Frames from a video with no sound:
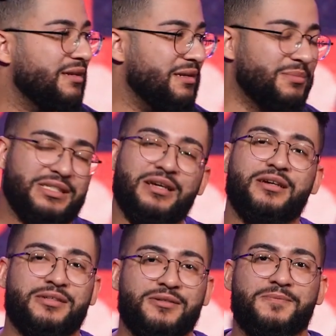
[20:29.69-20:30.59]
Let me tell
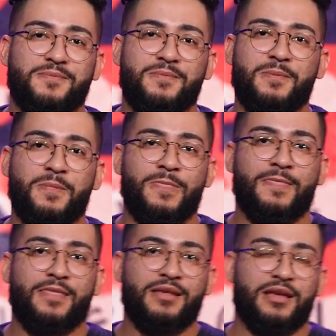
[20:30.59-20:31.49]
you,
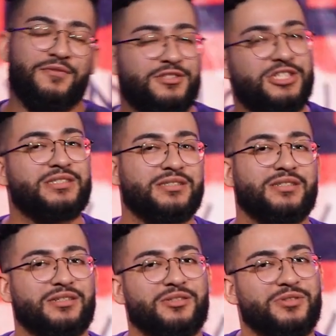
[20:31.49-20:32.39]
if Jesus
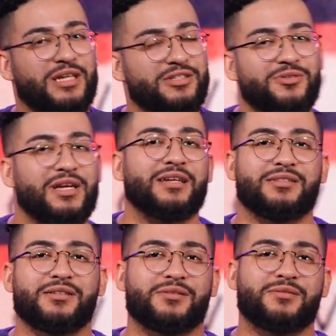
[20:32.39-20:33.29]
can do that, you can
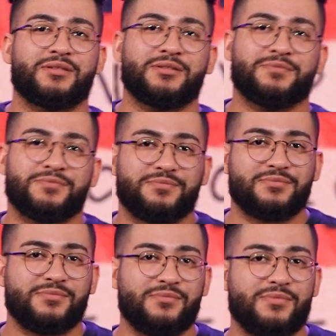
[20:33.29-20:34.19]
too.
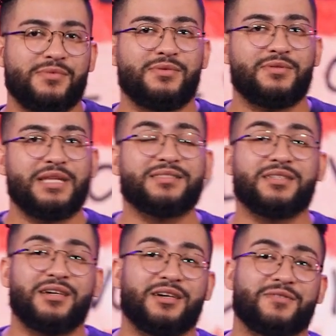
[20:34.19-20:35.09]
That's
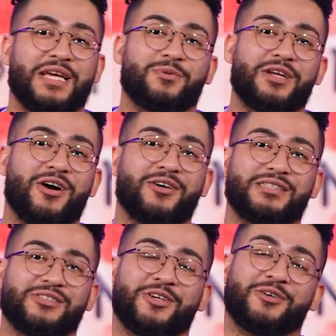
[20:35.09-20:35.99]
a love that we all
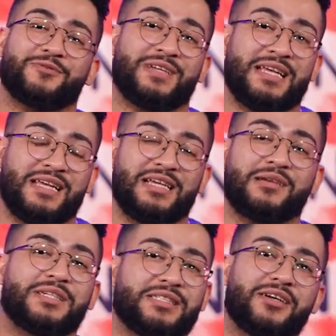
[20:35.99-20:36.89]
deserve.
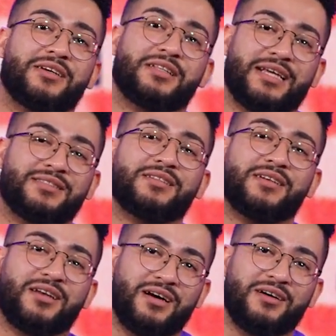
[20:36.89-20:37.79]
Let me tell you, that's the
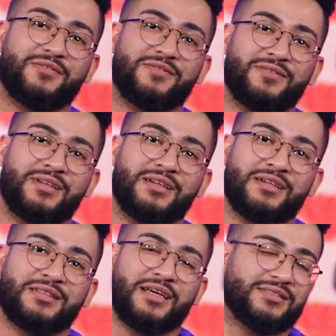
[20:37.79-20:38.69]
love
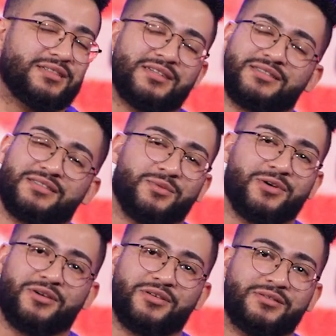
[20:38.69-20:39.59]
that'll change this
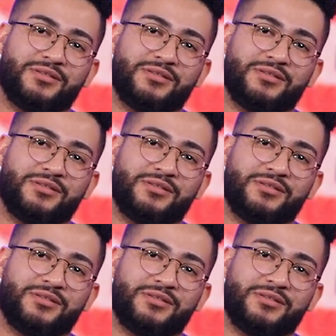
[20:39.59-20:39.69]
world.